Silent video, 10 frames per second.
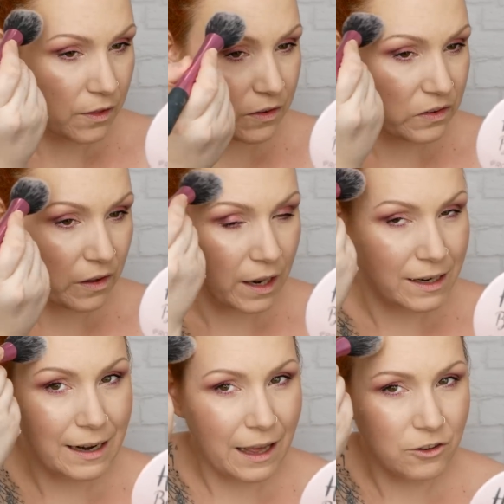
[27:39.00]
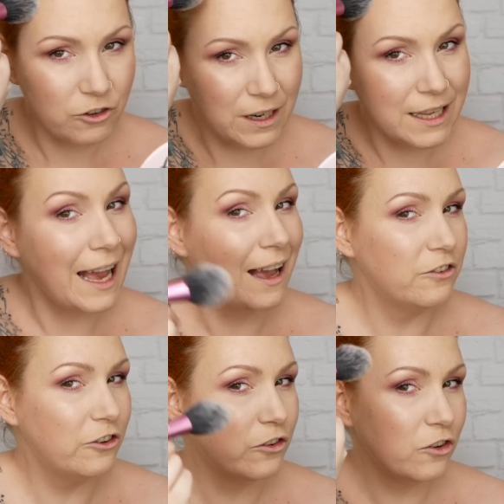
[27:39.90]
the sun naturally
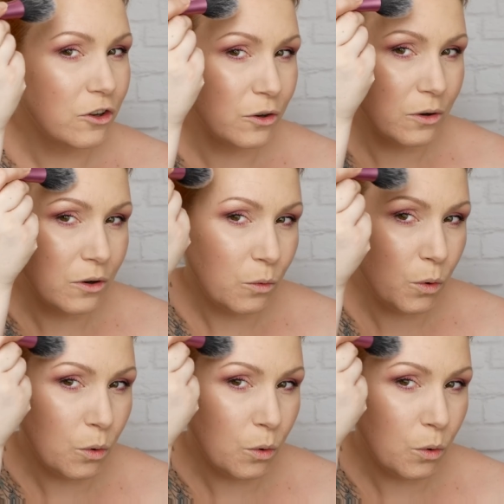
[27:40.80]
catches you.